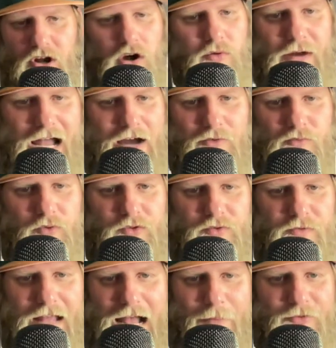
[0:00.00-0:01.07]
all around
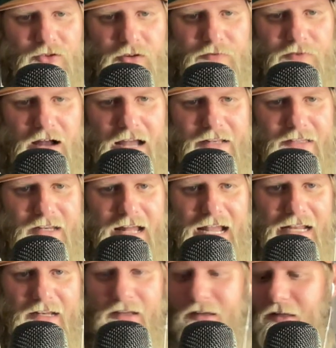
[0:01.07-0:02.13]
was absolutely fine
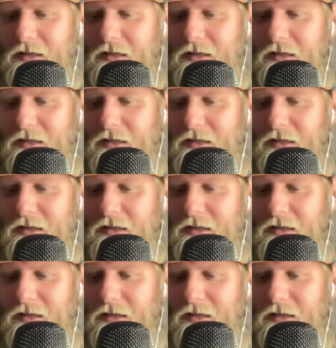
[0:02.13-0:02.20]
tonight